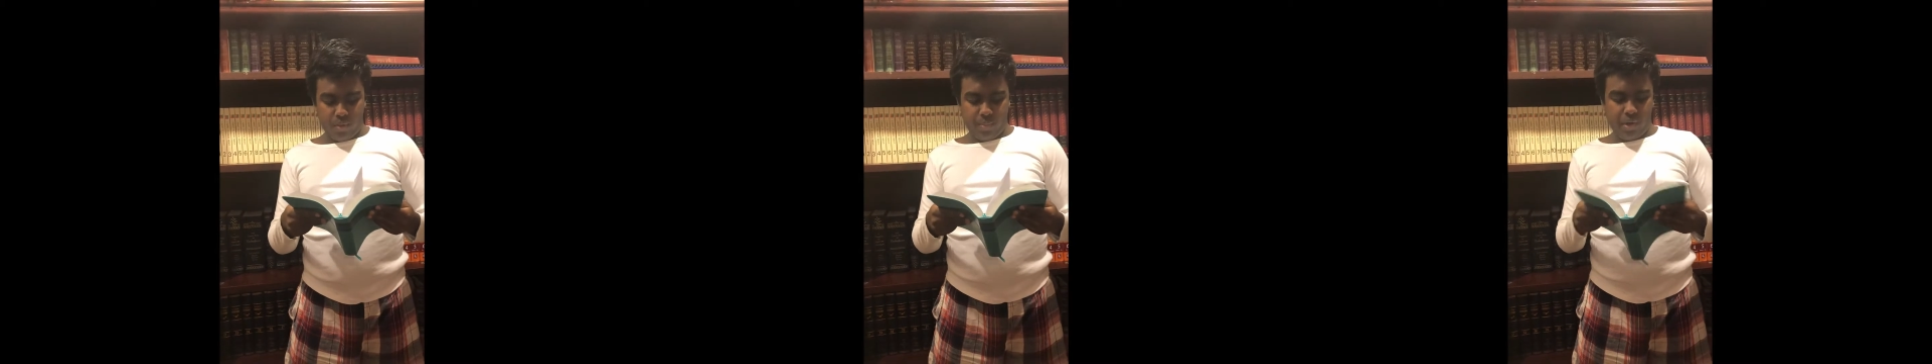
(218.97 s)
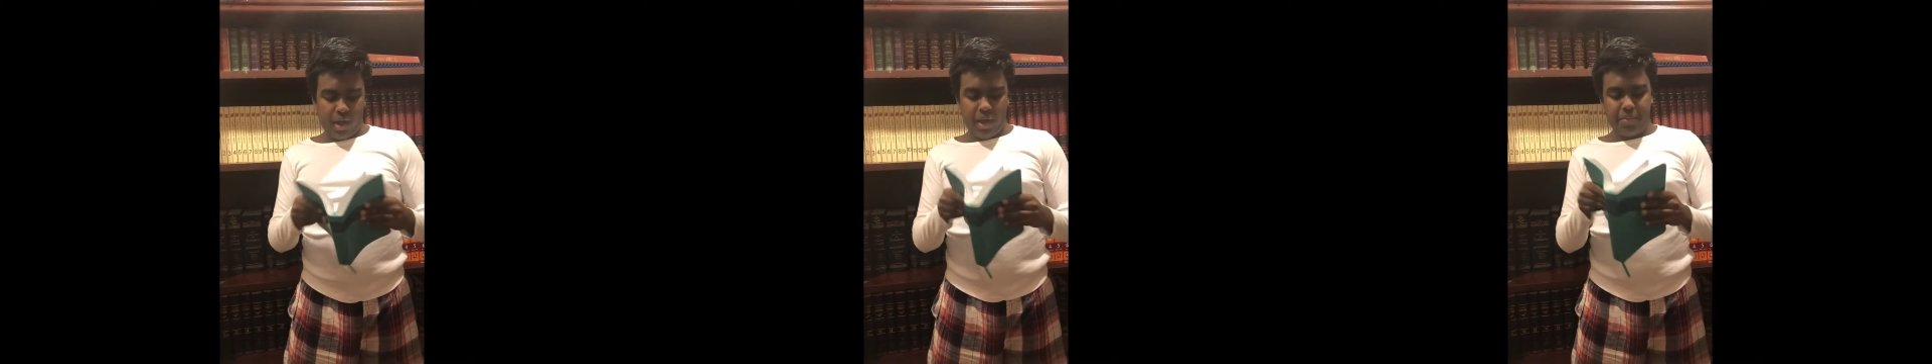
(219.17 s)

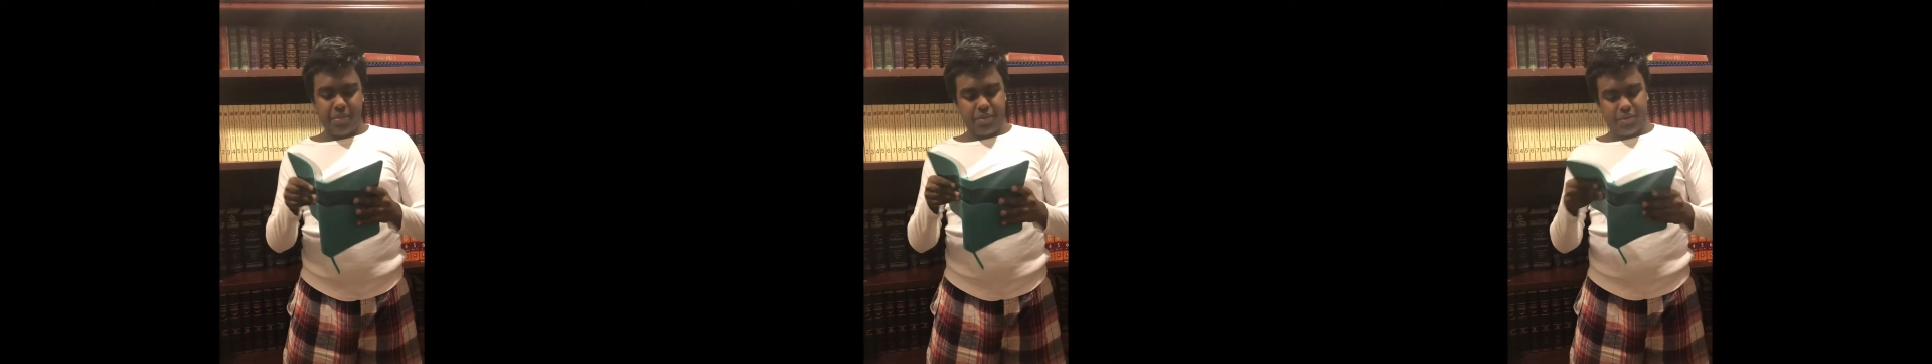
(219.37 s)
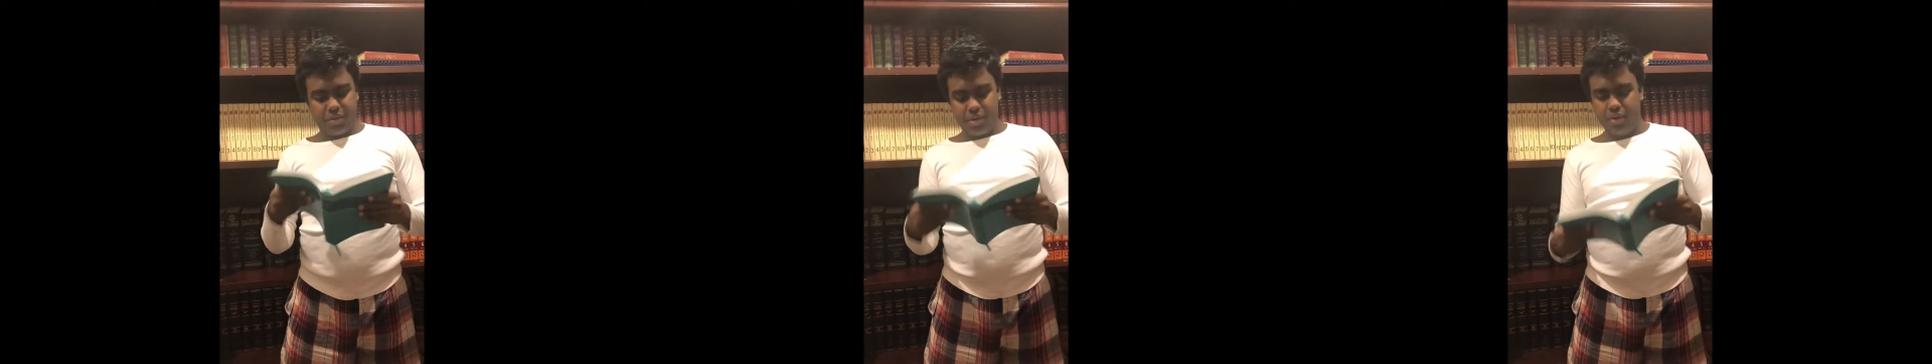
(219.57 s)
but I
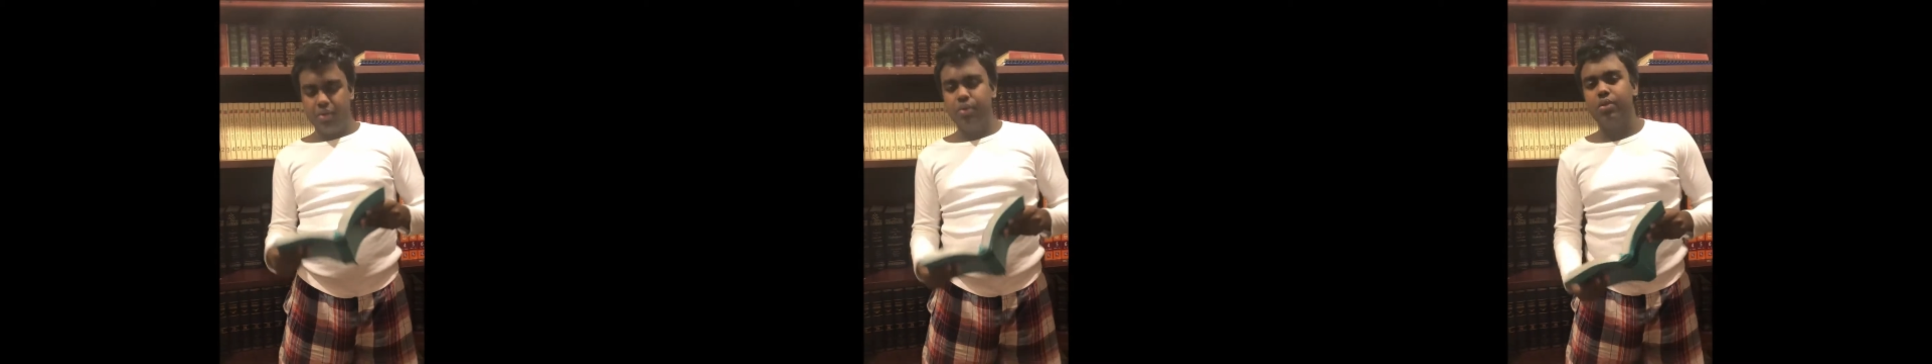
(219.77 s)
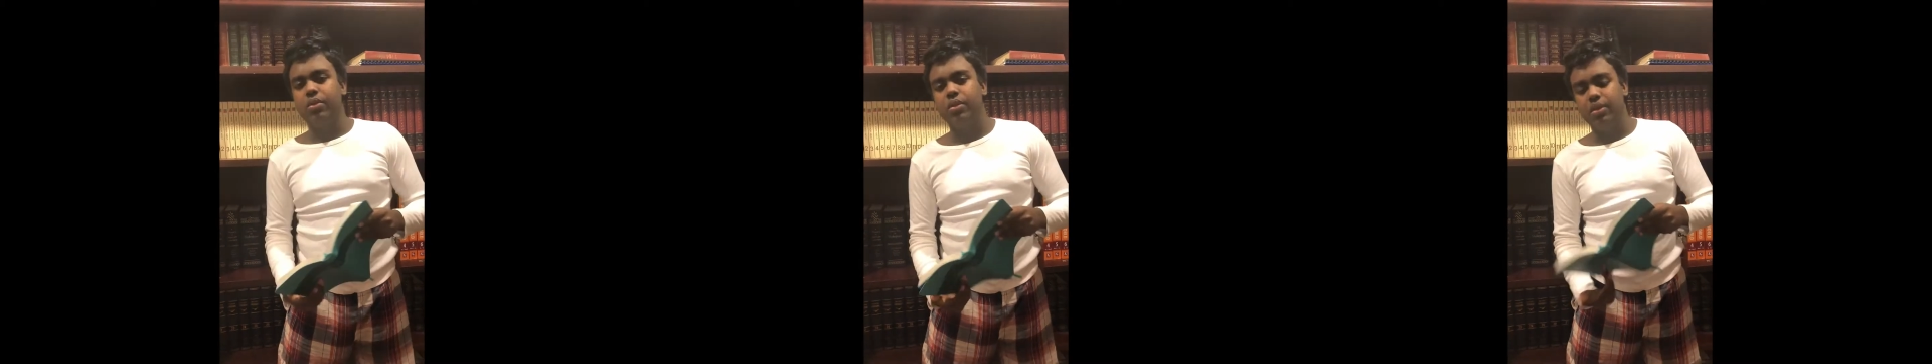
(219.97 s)
was
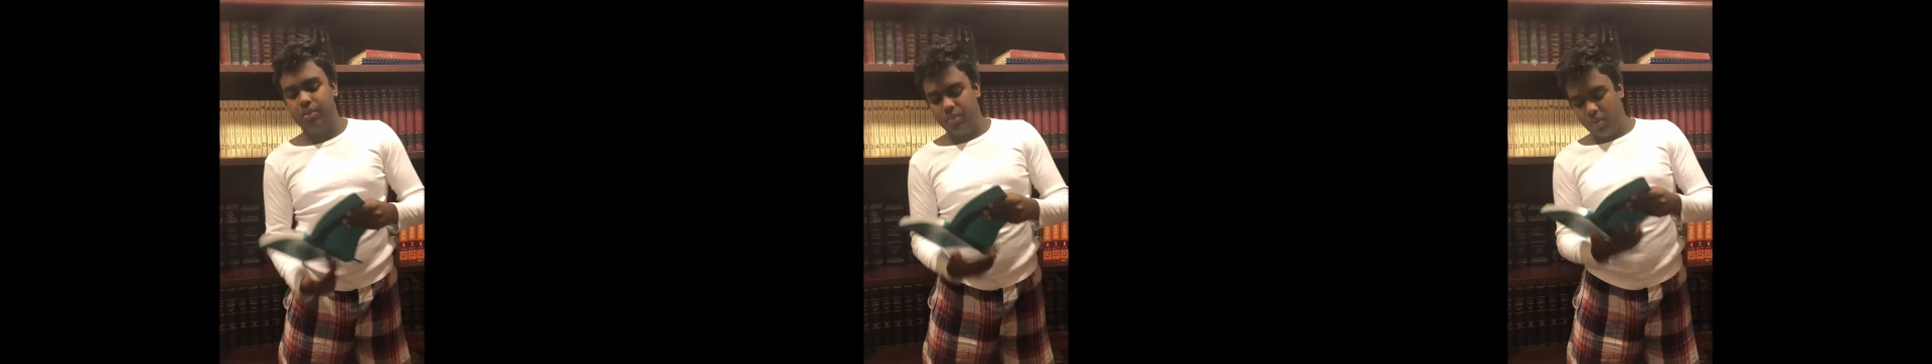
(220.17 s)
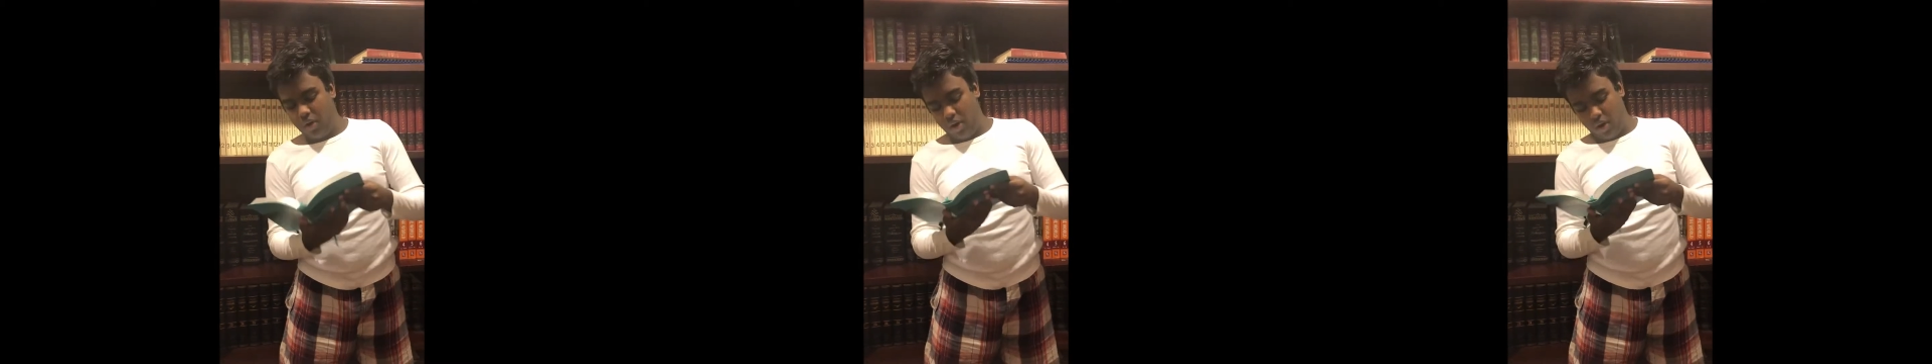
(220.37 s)
totally
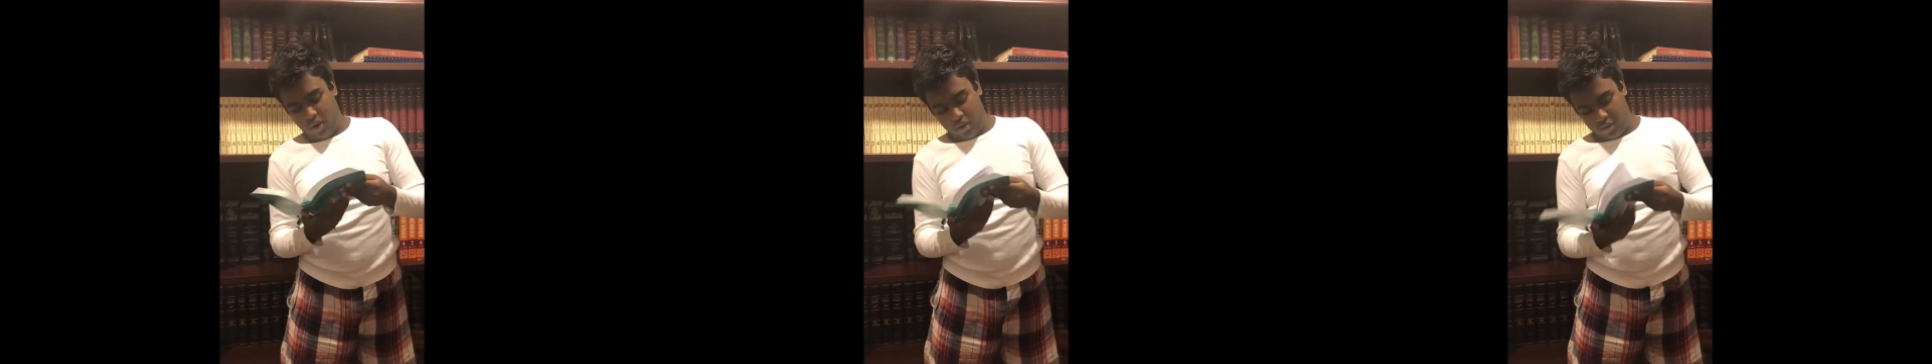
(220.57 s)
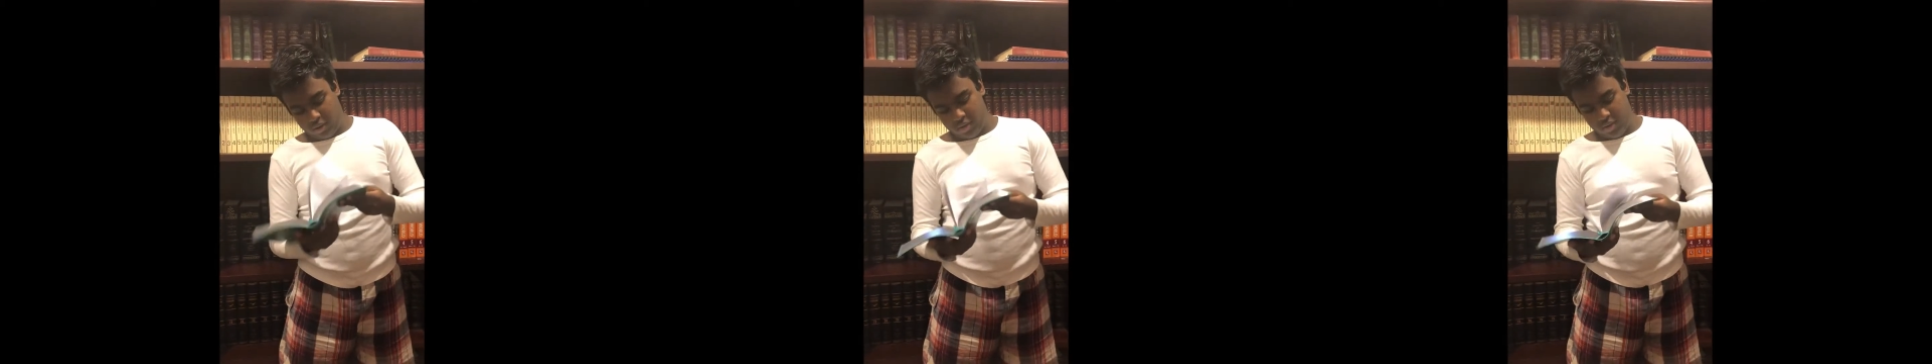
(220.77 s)
wrong.